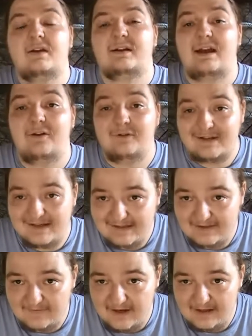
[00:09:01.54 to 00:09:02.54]
Now a
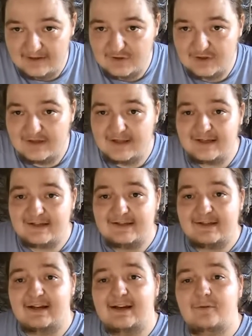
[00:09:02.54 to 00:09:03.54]
disadvantage to this
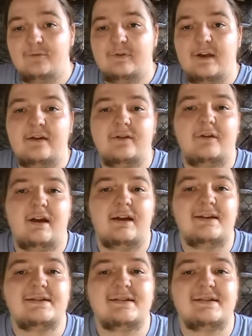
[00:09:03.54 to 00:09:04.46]
that I will tell you guys